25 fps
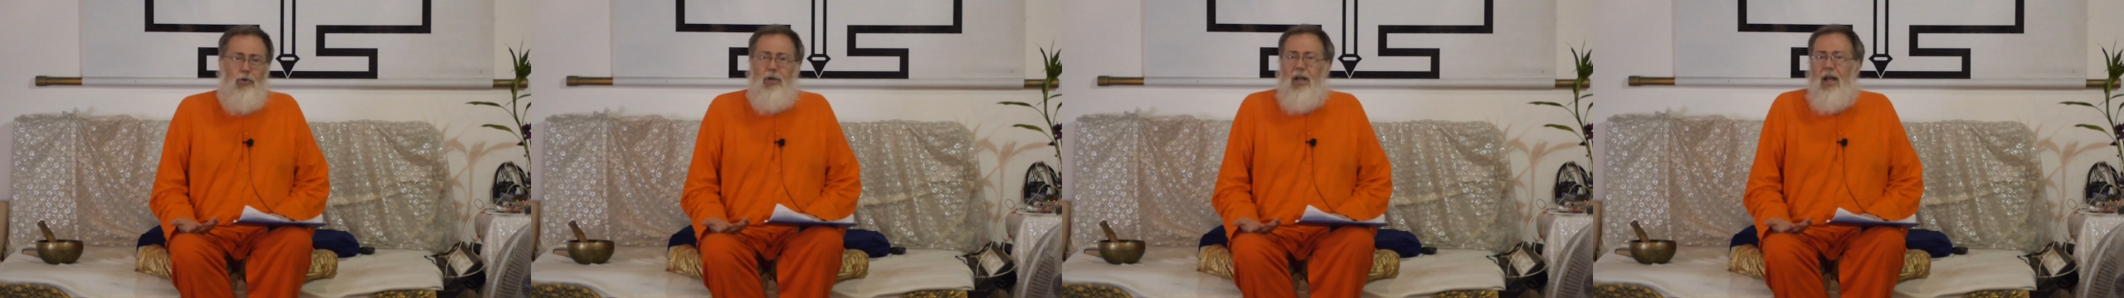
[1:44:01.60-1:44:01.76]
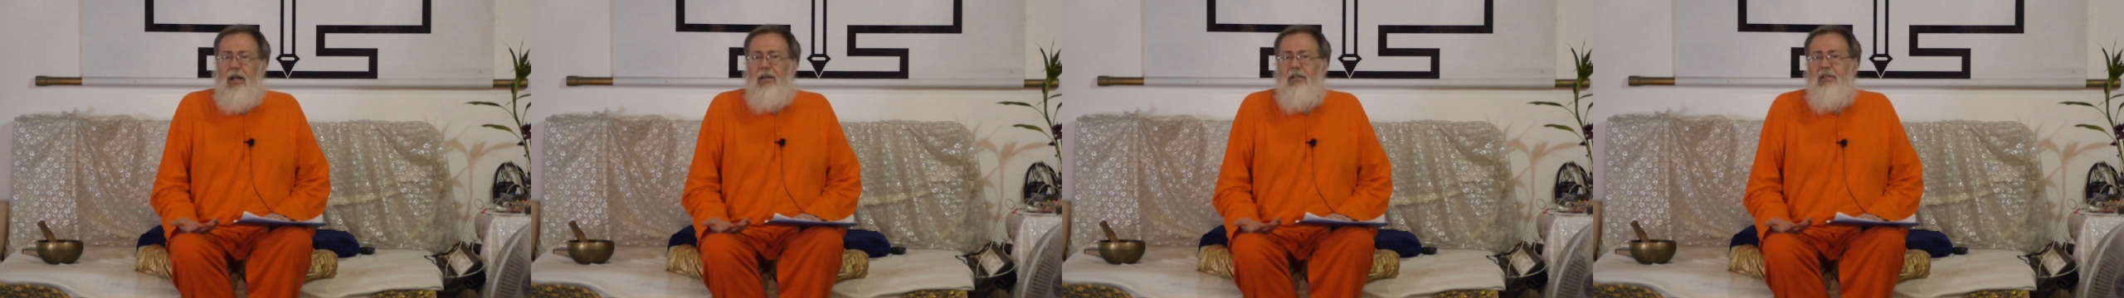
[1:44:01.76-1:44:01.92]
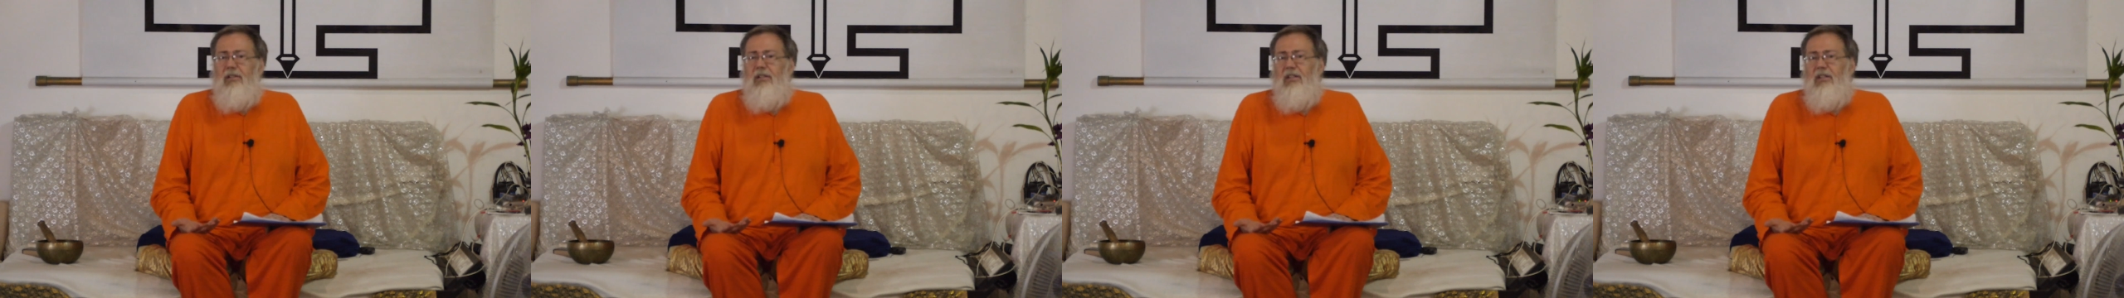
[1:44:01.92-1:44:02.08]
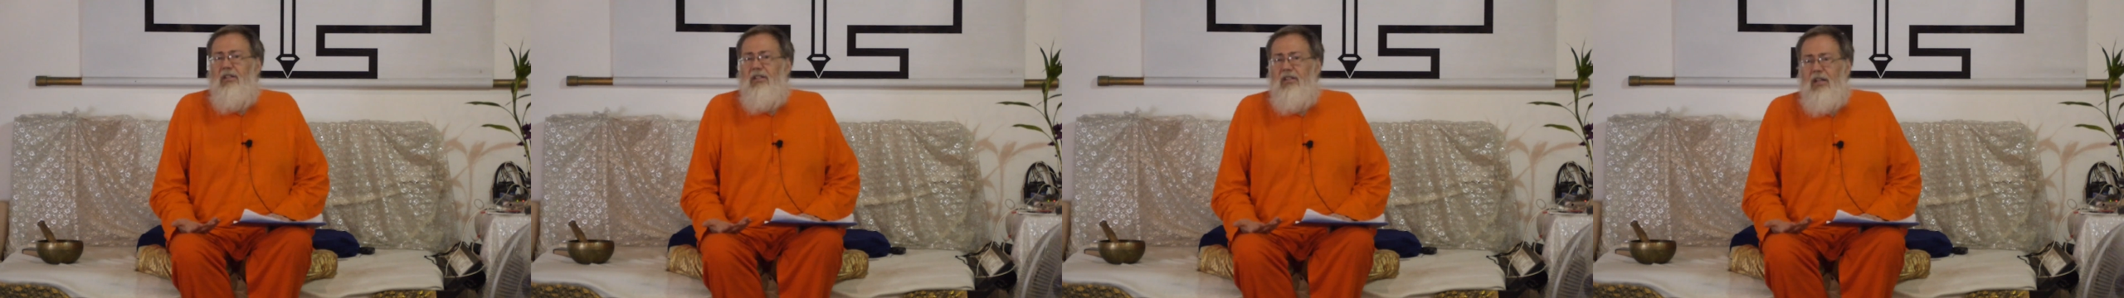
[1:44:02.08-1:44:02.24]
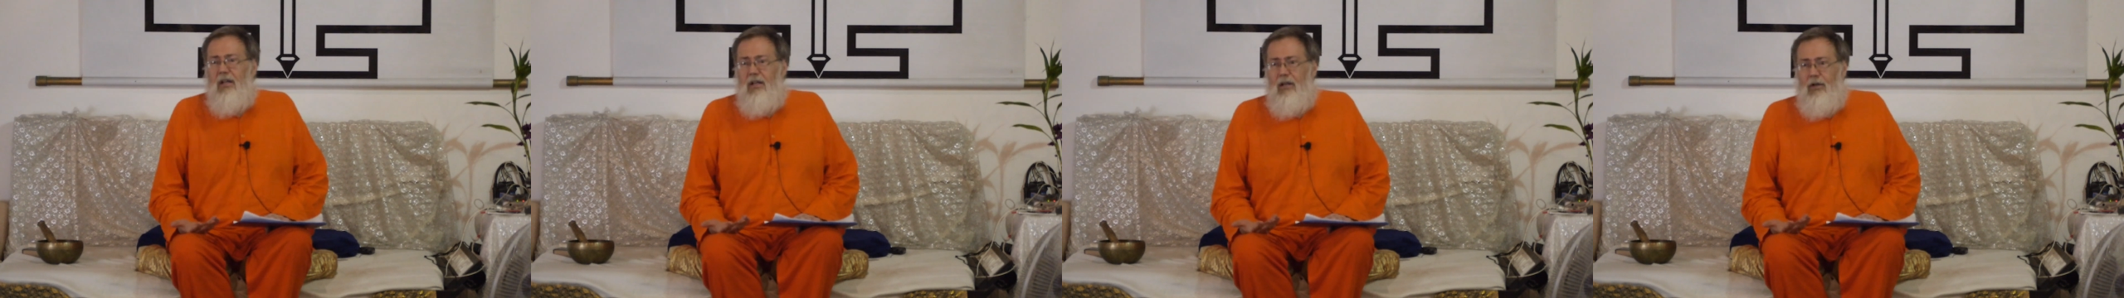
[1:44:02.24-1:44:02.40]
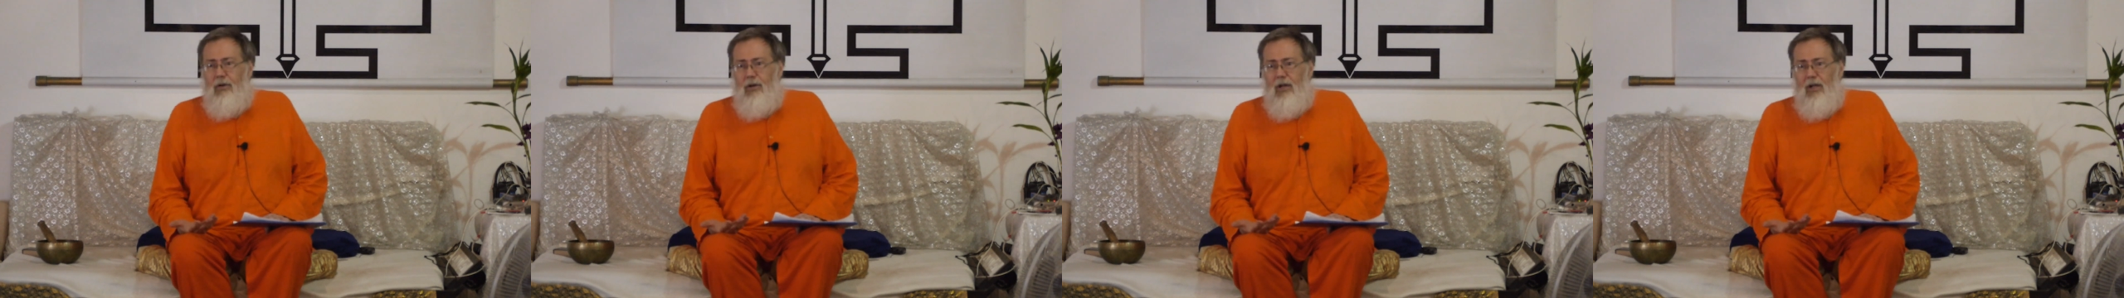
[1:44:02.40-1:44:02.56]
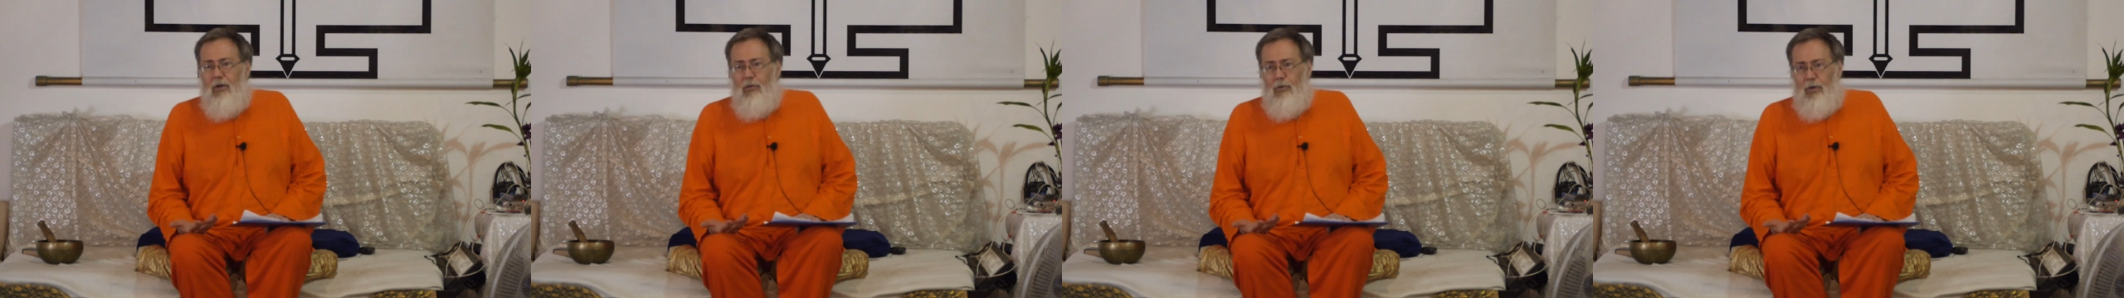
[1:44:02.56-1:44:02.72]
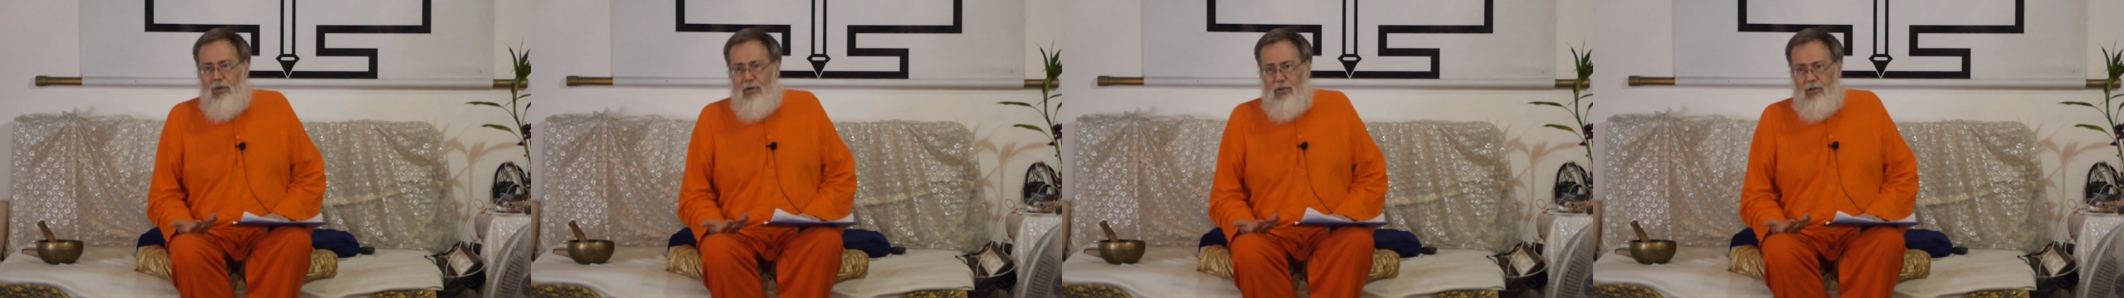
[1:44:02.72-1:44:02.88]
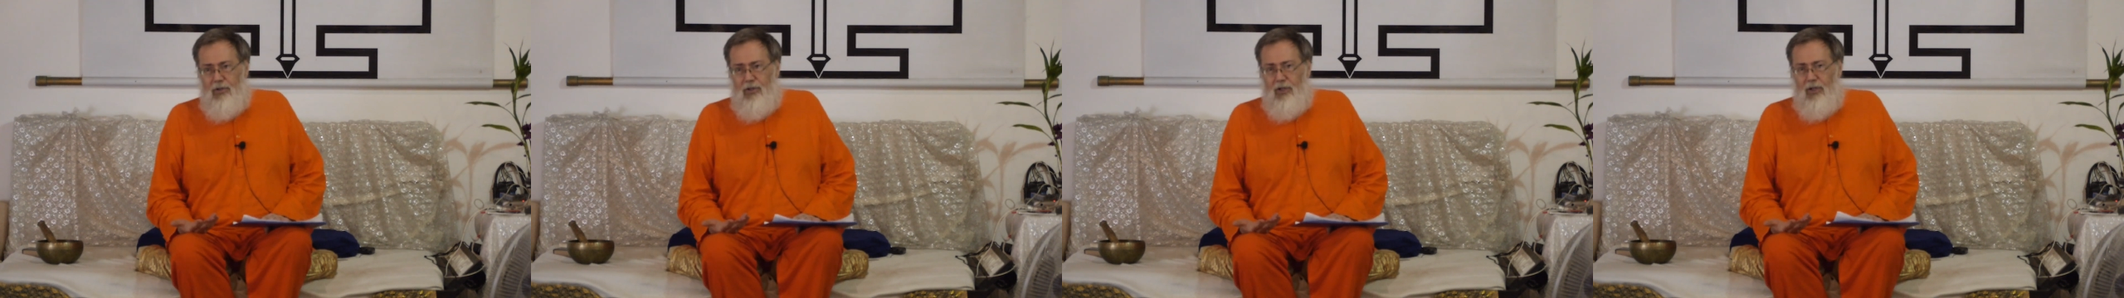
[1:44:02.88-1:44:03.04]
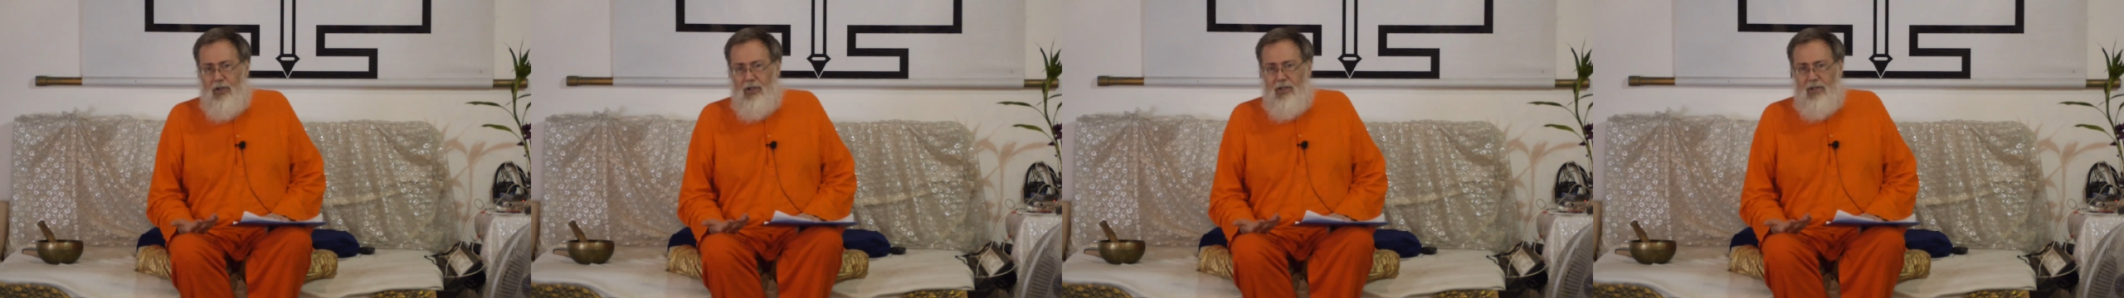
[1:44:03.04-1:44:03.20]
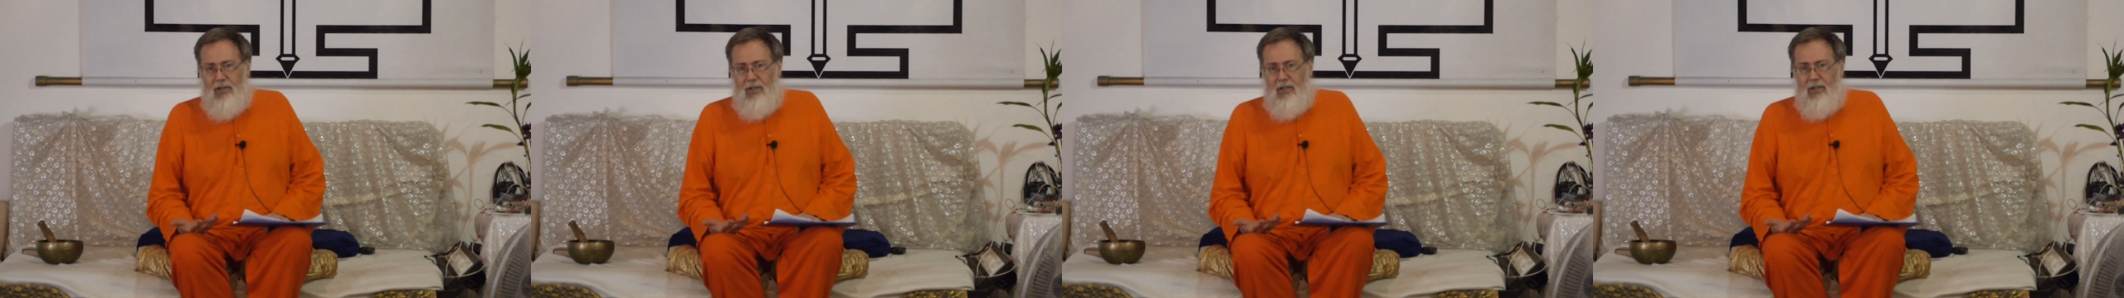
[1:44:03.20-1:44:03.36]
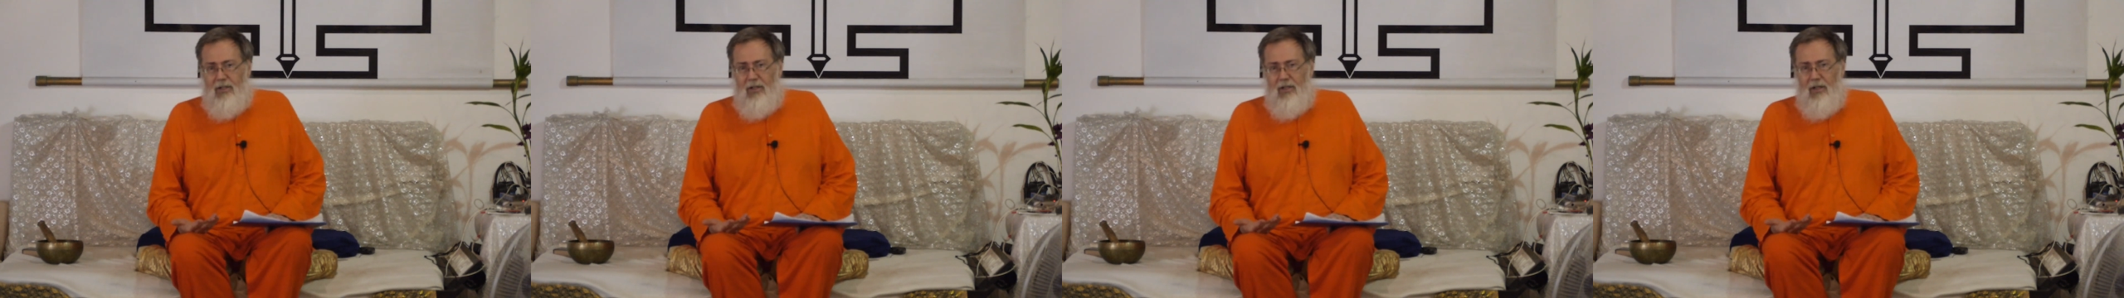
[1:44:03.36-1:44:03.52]
you can disagree with
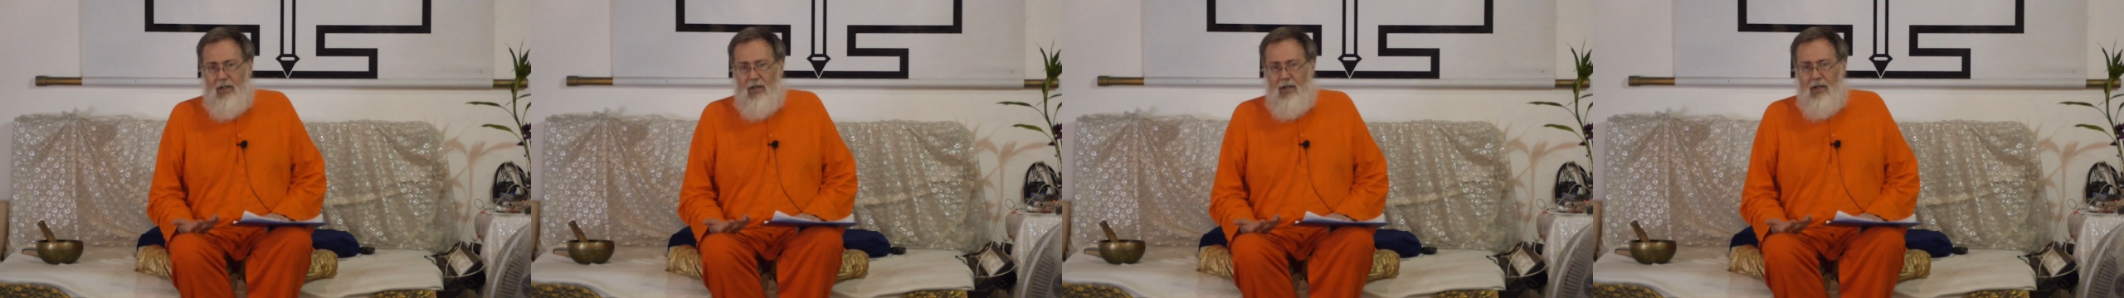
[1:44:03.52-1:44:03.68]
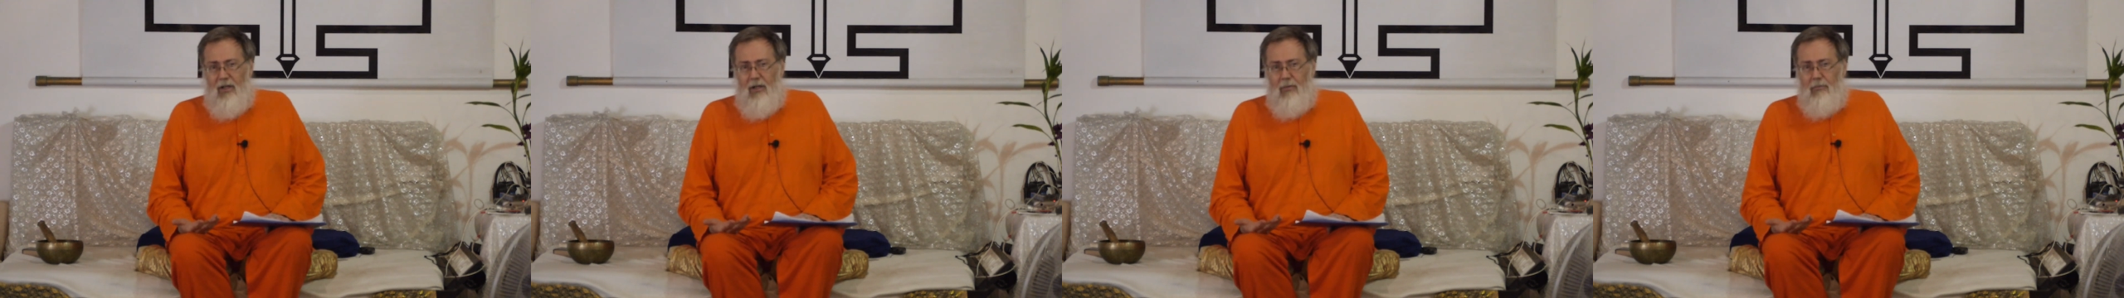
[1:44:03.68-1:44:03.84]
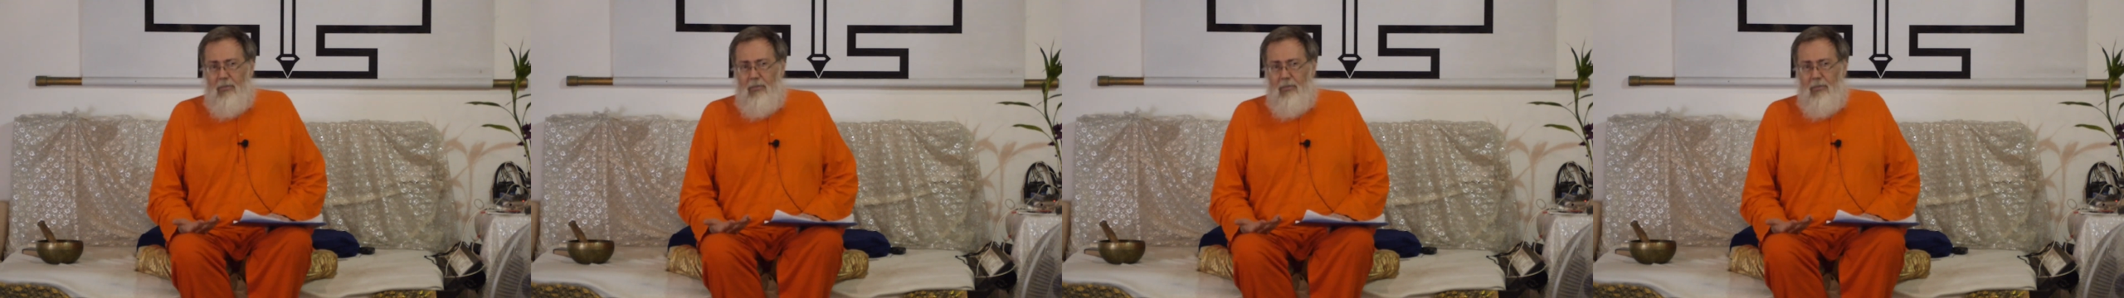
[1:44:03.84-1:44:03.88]
Jesus,